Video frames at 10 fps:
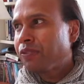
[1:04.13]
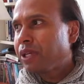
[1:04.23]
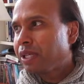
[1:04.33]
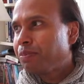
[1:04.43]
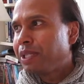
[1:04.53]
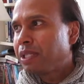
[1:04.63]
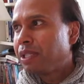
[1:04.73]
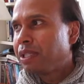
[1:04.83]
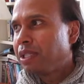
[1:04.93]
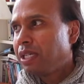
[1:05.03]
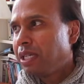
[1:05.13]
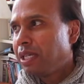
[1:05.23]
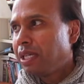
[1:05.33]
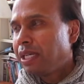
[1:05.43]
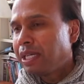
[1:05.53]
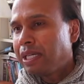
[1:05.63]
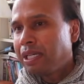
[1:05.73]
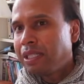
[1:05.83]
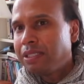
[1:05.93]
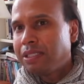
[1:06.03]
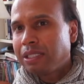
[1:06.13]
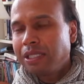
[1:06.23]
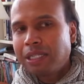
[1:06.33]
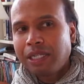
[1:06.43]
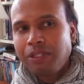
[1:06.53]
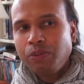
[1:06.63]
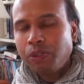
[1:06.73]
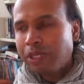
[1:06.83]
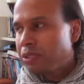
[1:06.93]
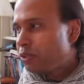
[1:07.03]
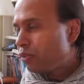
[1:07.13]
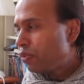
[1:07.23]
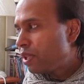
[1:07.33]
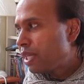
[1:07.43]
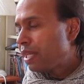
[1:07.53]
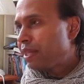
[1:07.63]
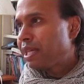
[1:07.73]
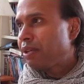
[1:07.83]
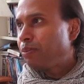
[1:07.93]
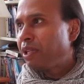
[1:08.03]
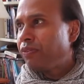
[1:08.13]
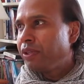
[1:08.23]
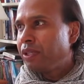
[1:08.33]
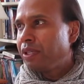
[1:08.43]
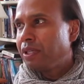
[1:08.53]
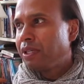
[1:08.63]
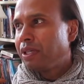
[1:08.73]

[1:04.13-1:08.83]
the fuck it button, and uh, and you want to sort of get that oblivion,